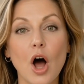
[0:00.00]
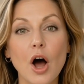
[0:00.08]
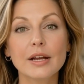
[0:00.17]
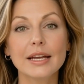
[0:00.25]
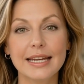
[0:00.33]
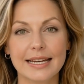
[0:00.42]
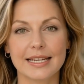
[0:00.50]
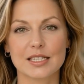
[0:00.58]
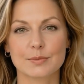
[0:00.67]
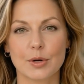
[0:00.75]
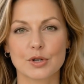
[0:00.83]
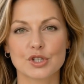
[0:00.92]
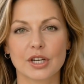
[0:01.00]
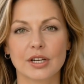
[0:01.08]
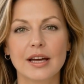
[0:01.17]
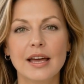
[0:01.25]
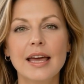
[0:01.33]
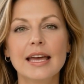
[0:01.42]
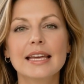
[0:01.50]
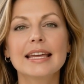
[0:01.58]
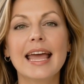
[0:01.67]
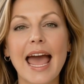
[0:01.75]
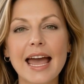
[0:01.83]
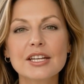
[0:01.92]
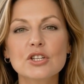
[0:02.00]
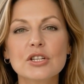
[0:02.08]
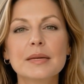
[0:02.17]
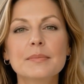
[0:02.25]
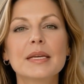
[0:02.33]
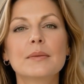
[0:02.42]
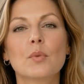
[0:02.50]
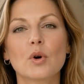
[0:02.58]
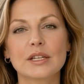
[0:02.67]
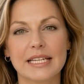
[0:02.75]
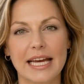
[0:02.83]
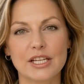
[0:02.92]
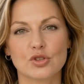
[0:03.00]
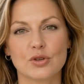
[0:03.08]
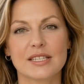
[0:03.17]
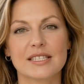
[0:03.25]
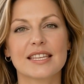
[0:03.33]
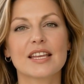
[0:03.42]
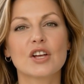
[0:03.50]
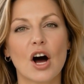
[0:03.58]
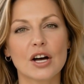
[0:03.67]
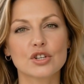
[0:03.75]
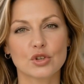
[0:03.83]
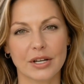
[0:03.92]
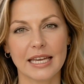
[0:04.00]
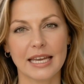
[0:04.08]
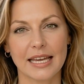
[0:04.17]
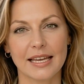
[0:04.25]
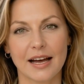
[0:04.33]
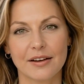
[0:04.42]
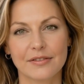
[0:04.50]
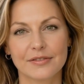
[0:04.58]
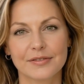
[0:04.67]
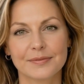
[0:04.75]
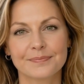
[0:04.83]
long heat exposure can actually be more dangerous than not drinking enough.